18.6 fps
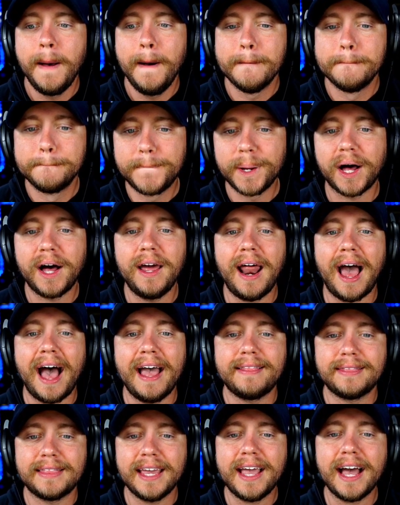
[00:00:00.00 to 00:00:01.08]
But I
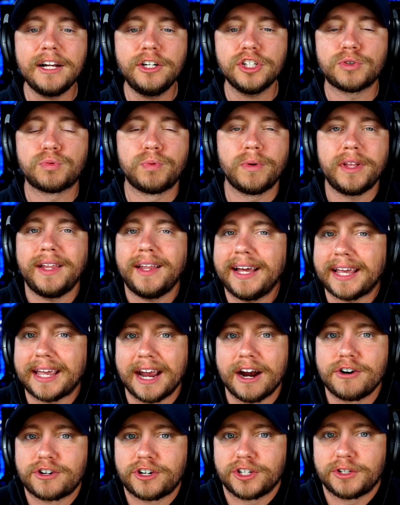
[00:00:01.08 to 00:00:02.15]
think I just really like
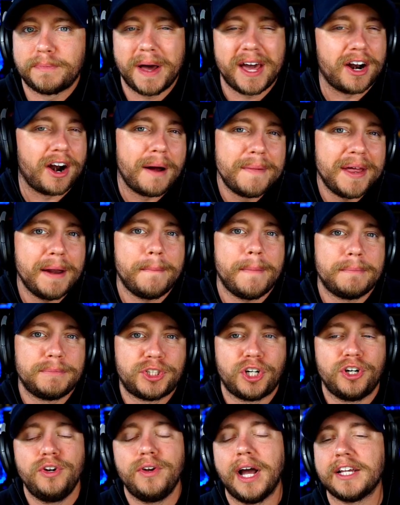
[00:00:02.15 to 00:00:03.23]
characters better. I mean, I'm
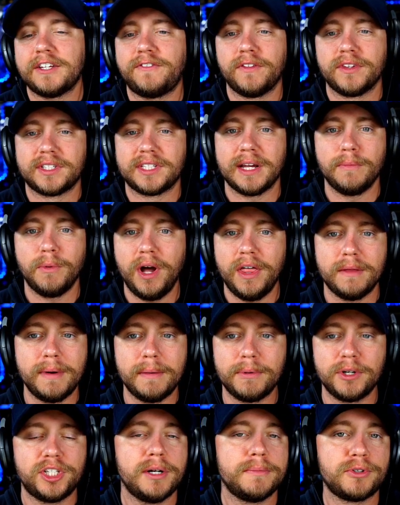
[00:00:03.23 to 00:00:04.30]
sure you guys feel the same way. The
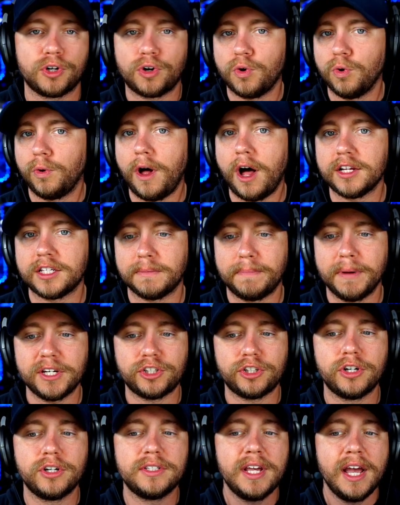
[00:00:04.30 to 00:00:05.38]
memory gyms are cool, awesome
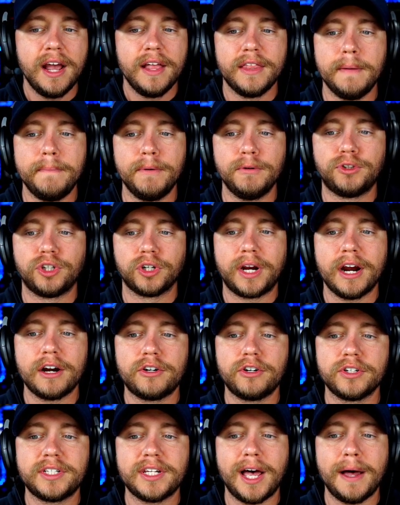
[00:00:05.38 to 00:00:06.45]
pictures. They boost your
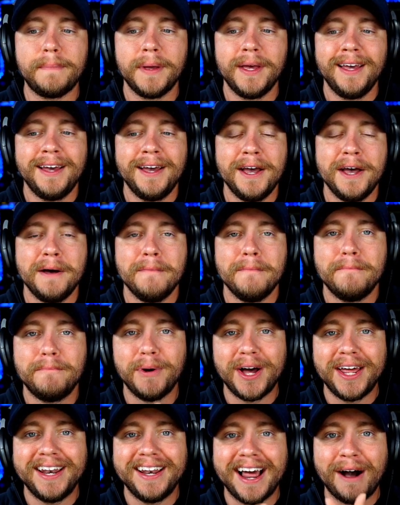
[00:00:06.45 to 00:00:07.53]
characters up.
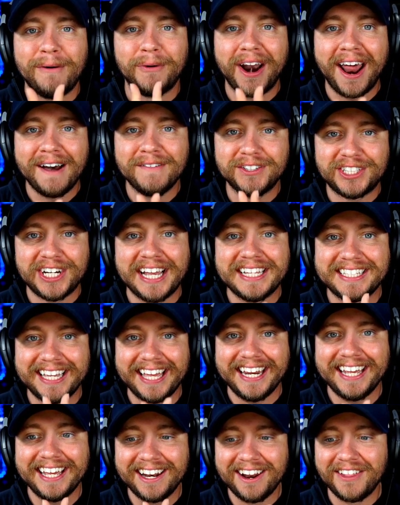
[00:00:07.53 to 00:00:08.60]
But I want to have a chance of
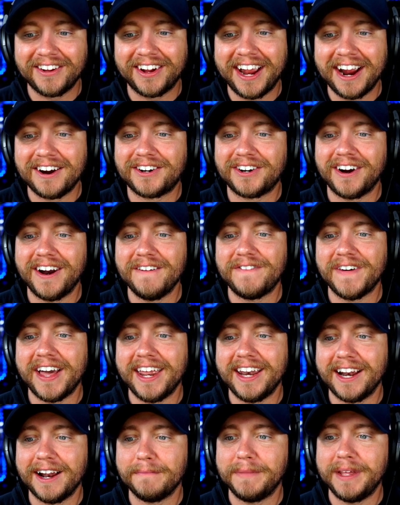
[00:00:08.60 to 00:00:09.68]
getting another character if I
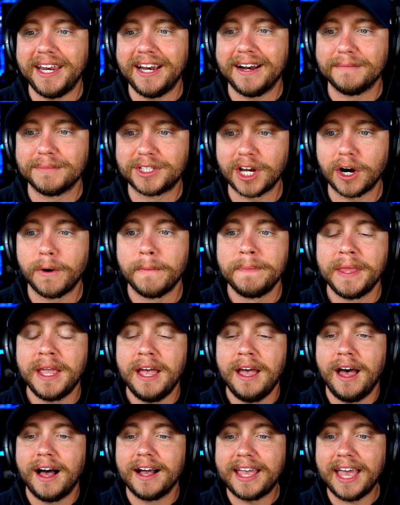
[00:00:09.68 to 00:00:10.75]
ended up needing them. So,
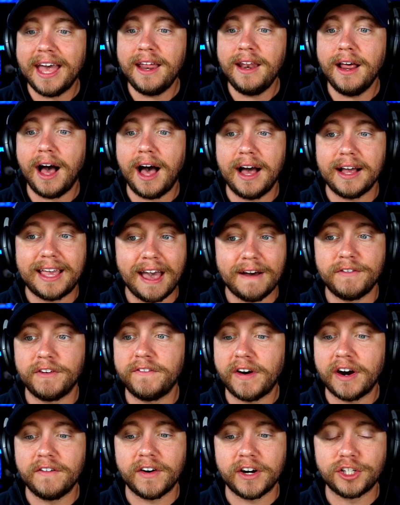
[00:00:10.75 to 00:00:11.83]
again, uh, Kevin,
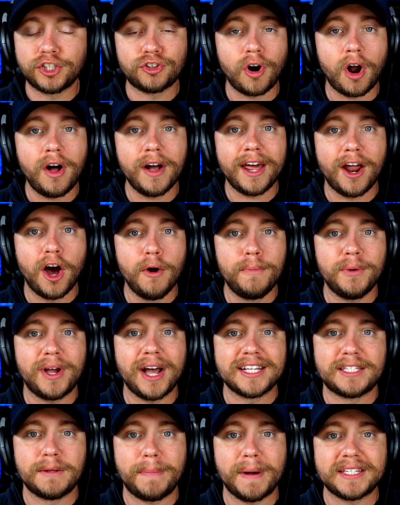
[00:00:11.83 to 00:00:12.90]
very, very strong. And I hope you
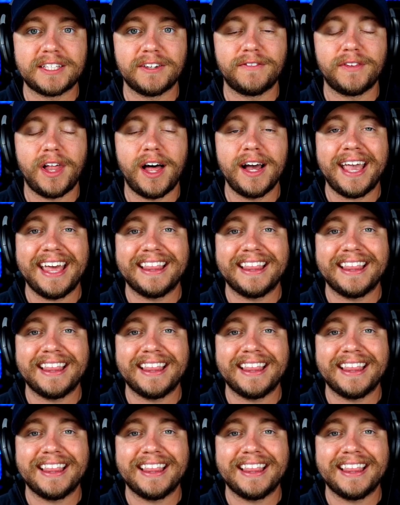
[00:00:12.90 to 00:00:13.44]
guys the best of luck.